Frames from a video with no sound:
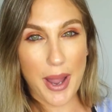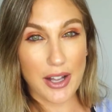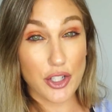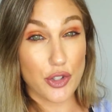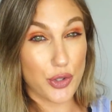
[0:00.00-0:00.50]

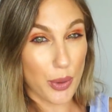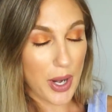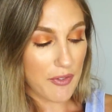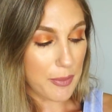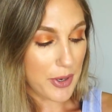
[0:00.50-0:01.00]
palettes don't
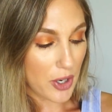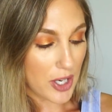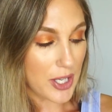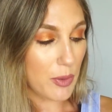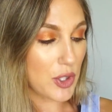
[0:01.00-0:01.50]
have a mirror
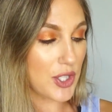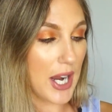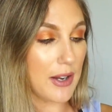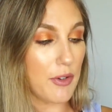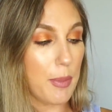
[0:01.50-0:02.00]
on it, which is
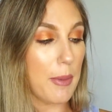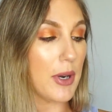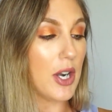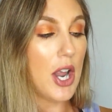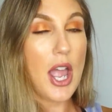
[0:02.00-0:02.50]
kind of a
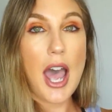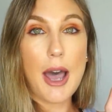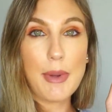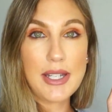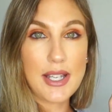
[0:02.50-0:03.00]
bummer.
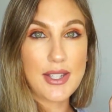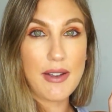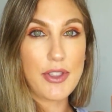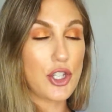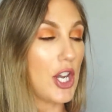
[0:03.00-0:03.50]
Um, it does
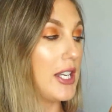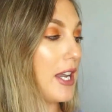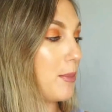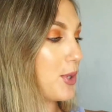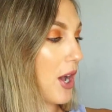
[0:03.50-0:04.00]
have the shade
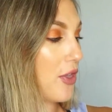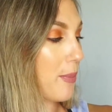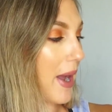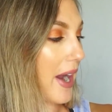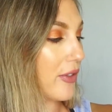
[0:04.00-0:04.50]
names on the
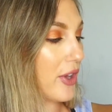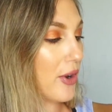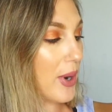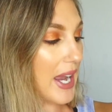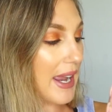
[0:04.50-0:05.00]
back
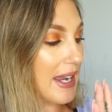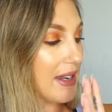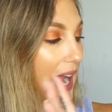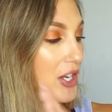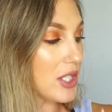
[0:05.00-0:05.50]
though, and
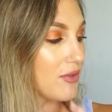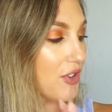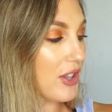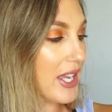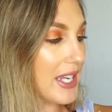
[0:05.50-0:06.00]
I just
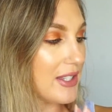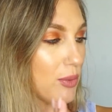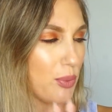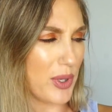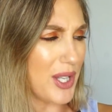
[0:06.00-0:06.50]
feel like it's
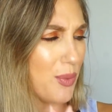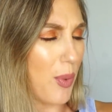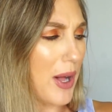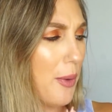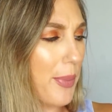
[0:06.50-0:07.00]
a really
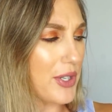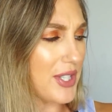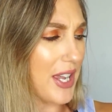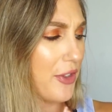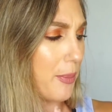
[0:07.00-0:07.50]
well put
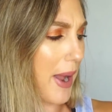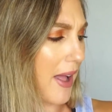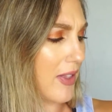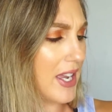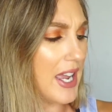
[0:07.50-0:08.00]
together
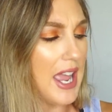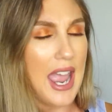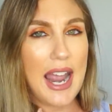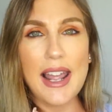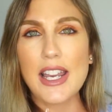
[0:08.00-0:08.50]
palette,
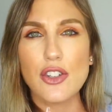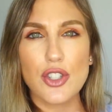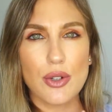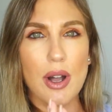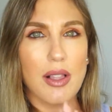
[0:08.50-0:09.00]
and I can
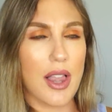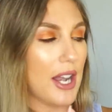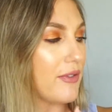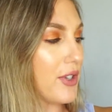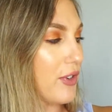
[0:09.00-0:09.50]
do a lot
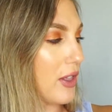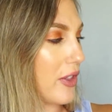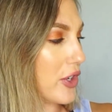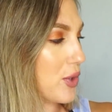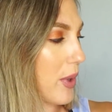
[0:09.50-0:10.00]
of different
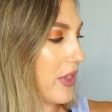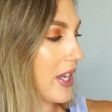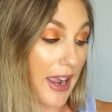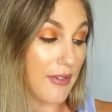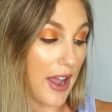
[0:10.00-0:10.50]
looks with
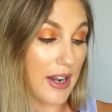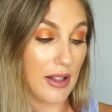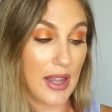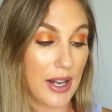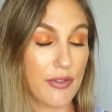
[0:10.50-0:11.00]
it. I've had a
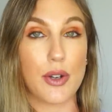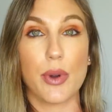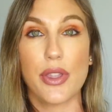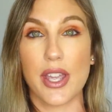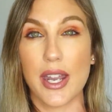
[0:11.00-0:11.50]
lot of fun
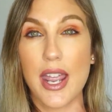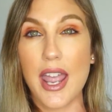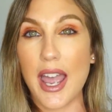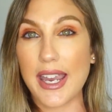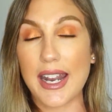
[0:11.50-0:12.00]
with it.
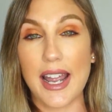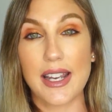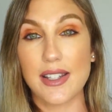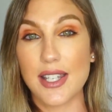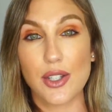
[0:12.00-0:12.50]
Again, I
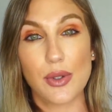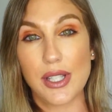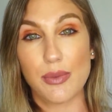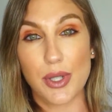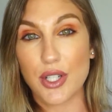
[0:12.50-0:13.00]

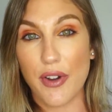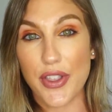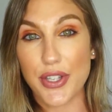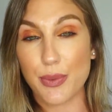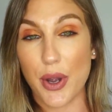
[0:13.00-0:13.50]
continually reach for
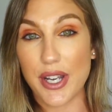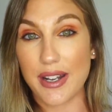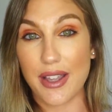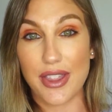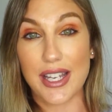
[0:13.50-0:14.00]
this one, and
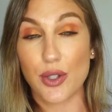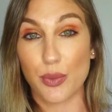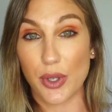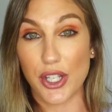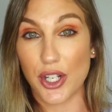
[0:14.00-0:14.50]
I think it's a
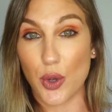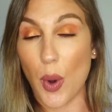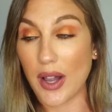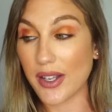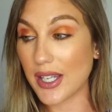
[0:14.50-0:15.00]
really good
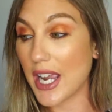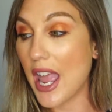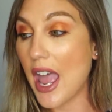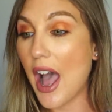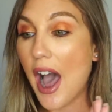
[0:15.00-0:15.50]
quality.
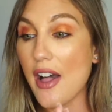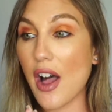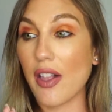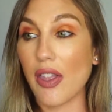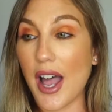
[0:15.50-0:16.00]
A,
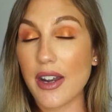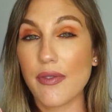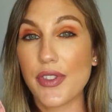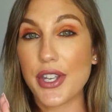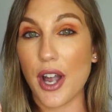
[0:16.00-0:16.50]
a lot
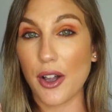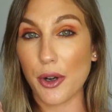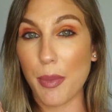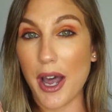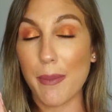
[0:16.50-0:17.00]
of the
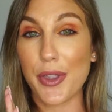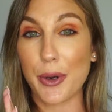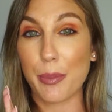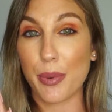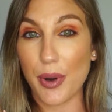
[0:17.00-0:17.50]
ColourPop,
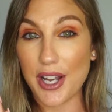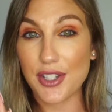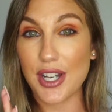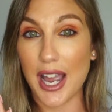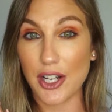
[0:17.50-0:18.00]
they're
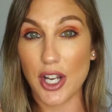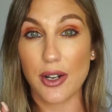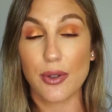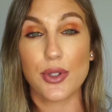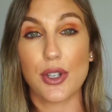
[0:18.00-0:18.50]
pressed
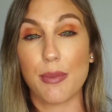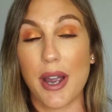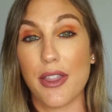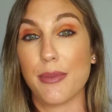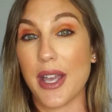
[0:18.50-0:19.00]
eyeshadows, you can
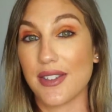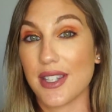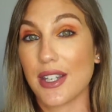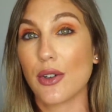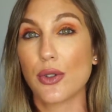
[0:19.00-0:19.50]
buy them as
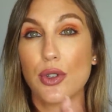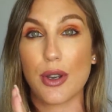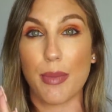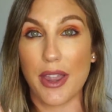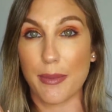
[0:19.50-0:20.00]
singles, you
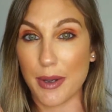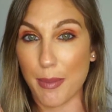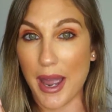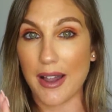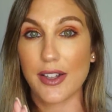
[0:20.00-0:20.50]
can buy them in
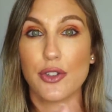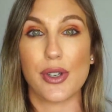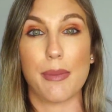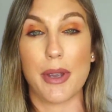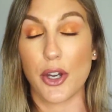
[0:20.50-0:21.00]
palettes, you
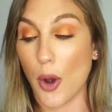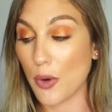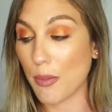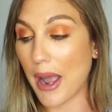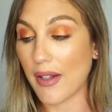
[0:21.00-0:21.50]
can make your
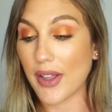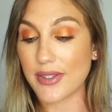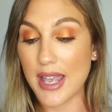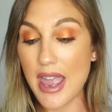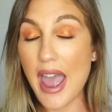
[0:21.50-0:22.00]
own
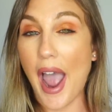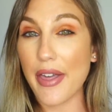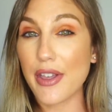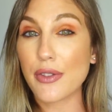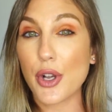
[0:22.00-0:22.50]
palettes. I
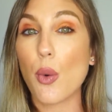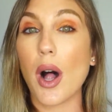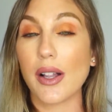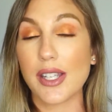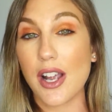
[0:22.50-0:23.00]
think the
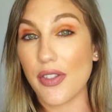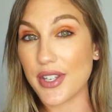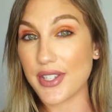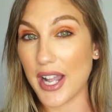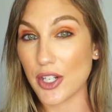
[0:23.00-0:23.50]
quality on
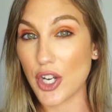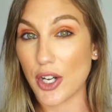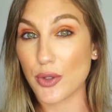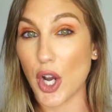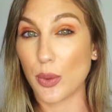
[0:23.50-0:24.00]
these
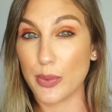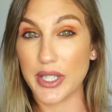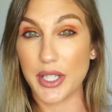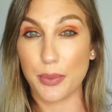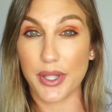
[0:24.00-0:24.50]
eyeshadows are
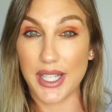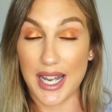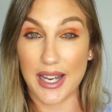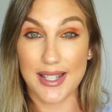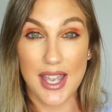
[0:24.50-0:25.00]
really, really
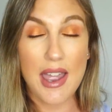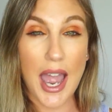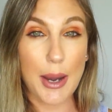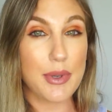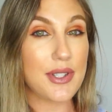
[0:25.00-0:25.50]
nice.
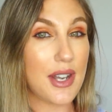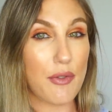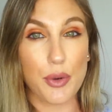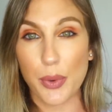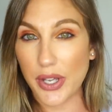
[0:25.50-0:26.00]
I was
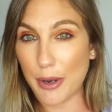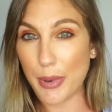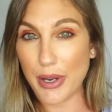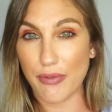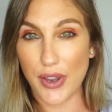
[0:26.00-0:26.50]
never really a
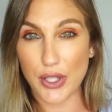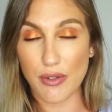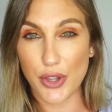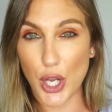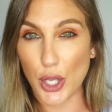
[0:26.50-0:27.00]
big fan
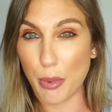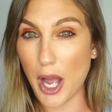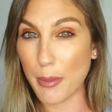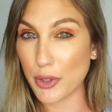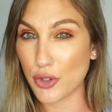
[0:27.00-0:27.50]
of the
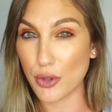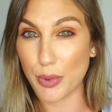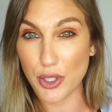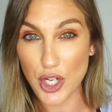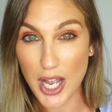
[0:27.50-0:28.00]
ColourPop
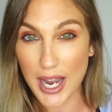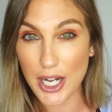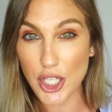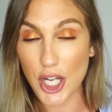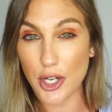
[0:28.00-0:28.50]
Super Shock
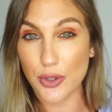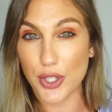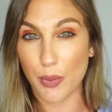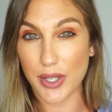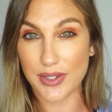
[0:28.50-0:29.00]
eyeshadows,
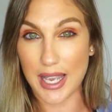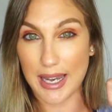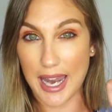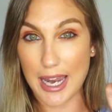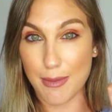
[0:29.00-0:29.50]
the ones ones that
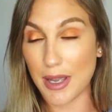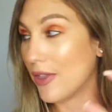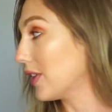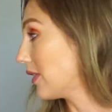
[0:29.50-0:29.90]
came in the